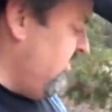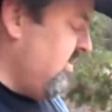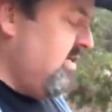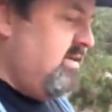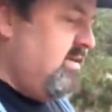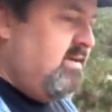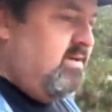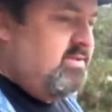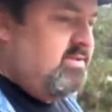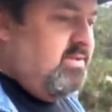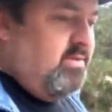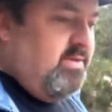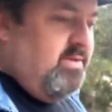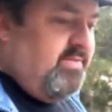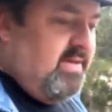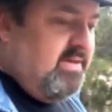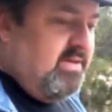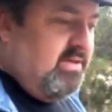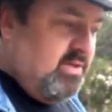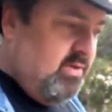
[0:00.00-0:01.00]
And also, we
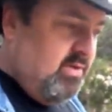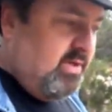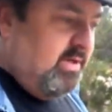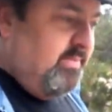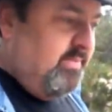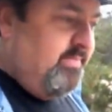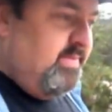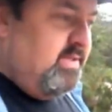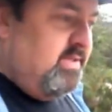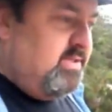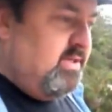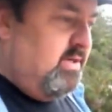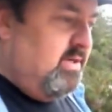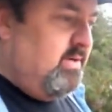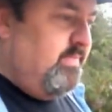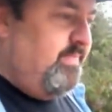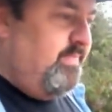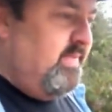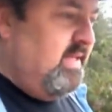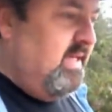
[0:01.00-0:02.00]
found cougar.
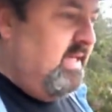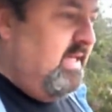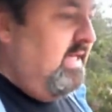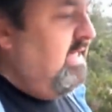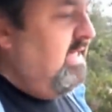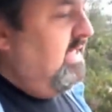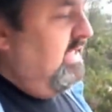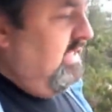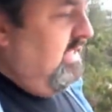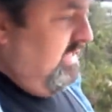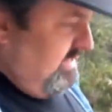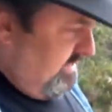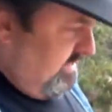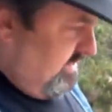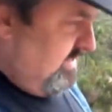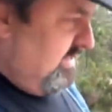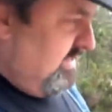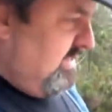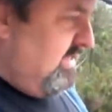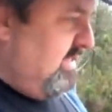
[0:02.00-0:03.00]
So,
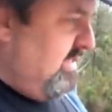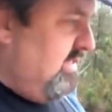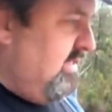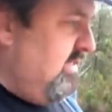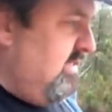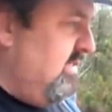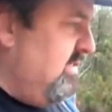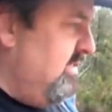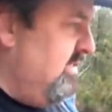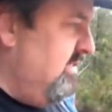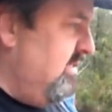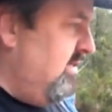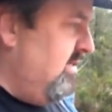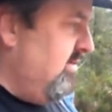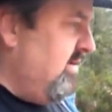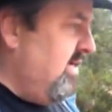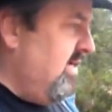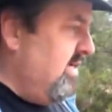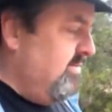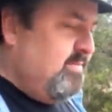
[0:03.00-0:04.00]
uh, all
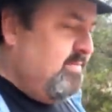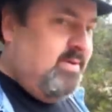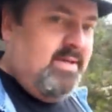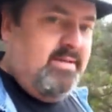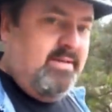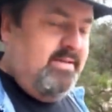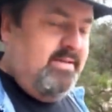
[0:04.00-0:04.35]
right. Well,